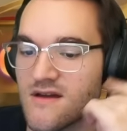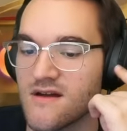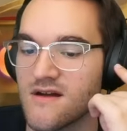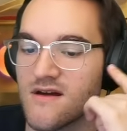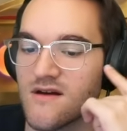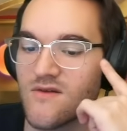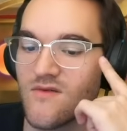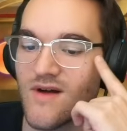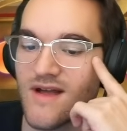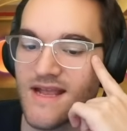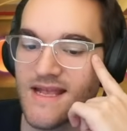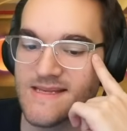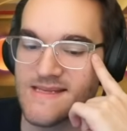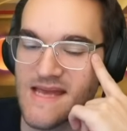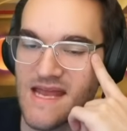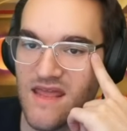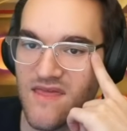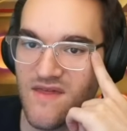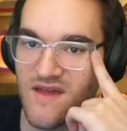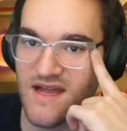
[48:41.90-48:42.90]
Well, I guess
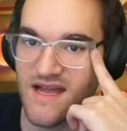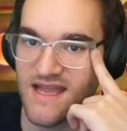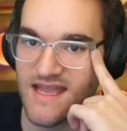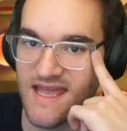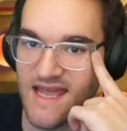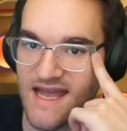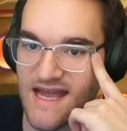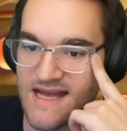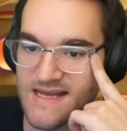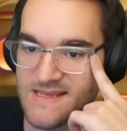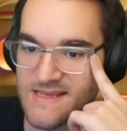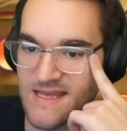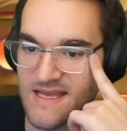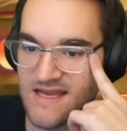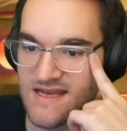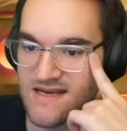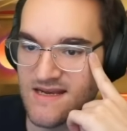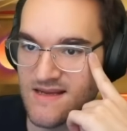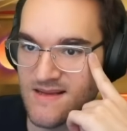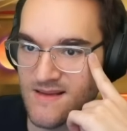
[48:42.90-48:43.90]
anything I cast, they
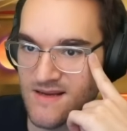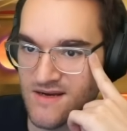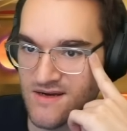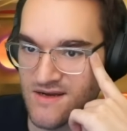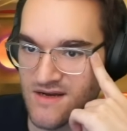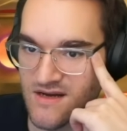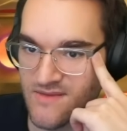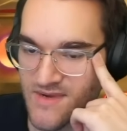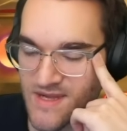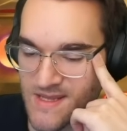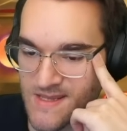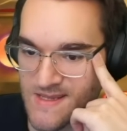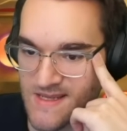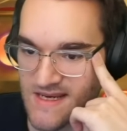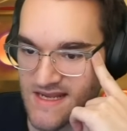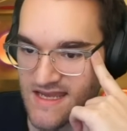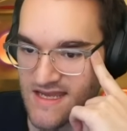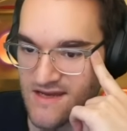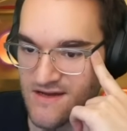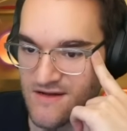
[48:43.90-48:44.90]
could declare dominance
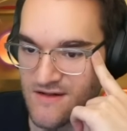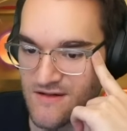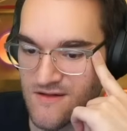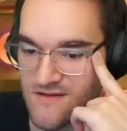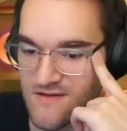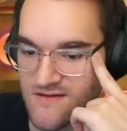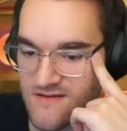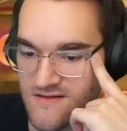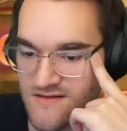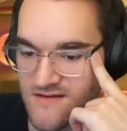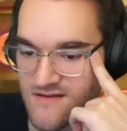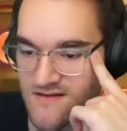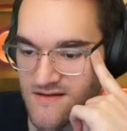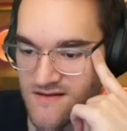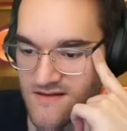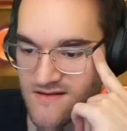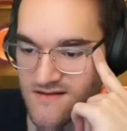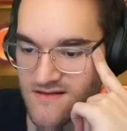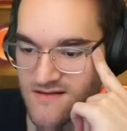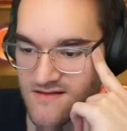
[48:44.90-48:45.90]
and kill.
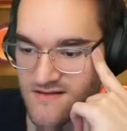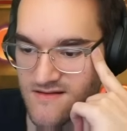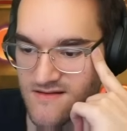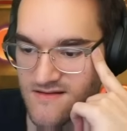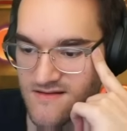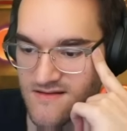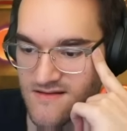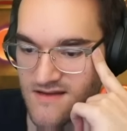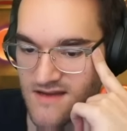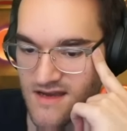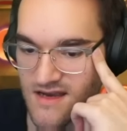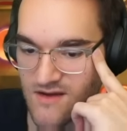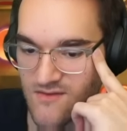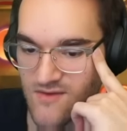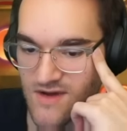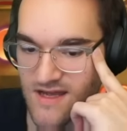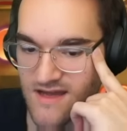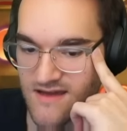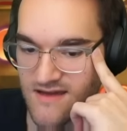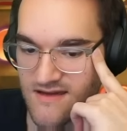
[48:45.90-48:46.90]

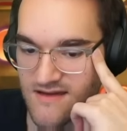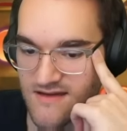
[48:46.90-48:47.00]
Anyway.